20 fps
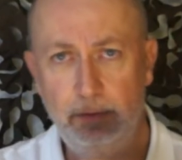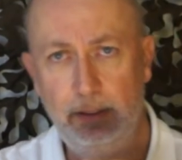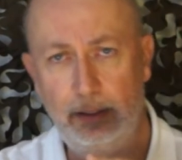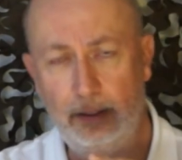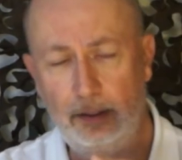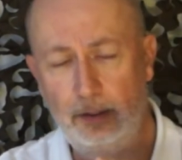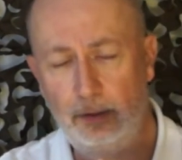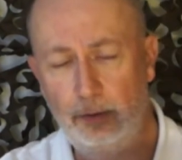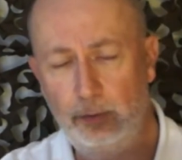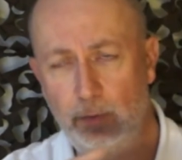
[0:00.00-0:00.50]

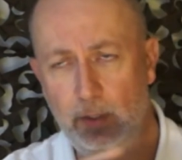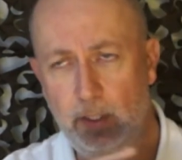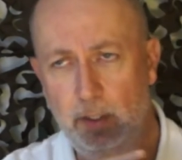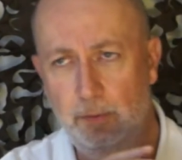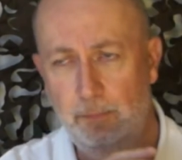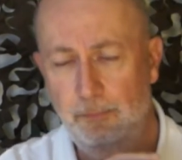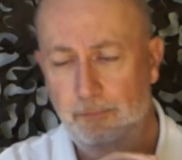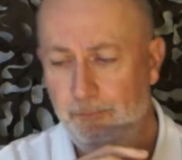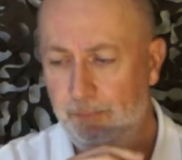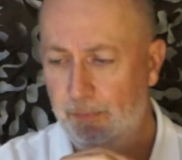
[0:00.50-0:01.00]
in a little
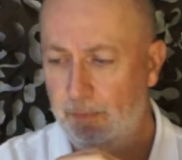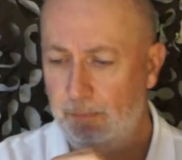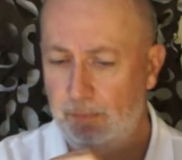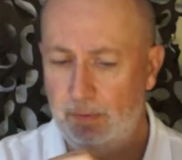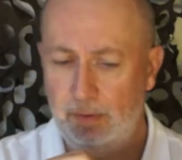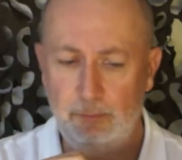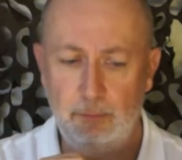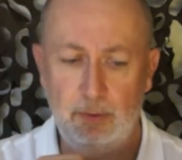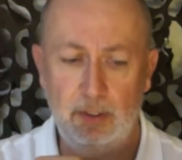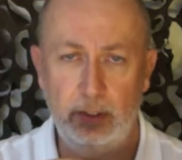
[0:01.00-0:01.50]
while
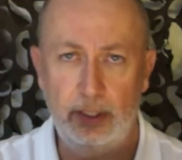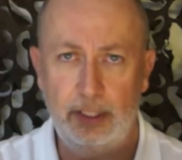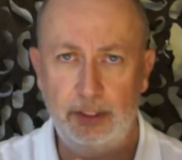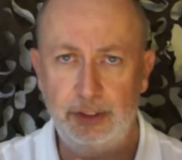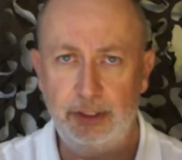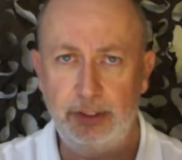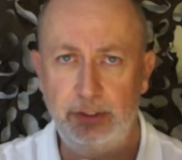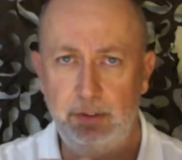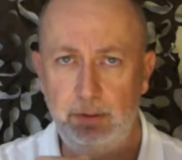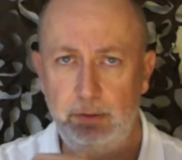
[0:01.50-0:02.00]
when I
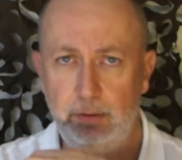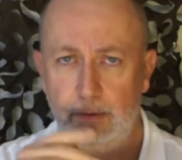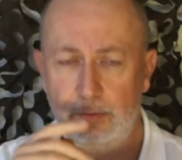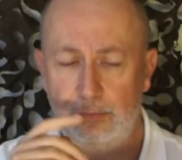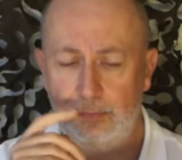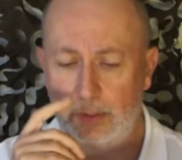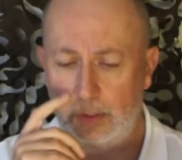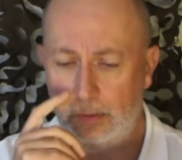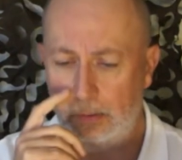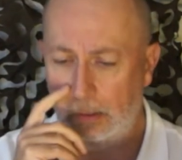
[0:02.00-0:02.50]
actually do the
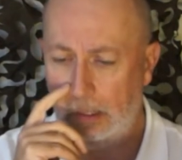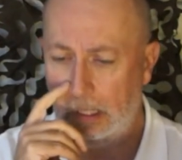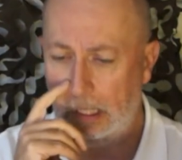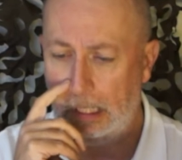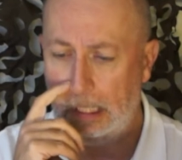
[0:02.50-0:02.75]
review.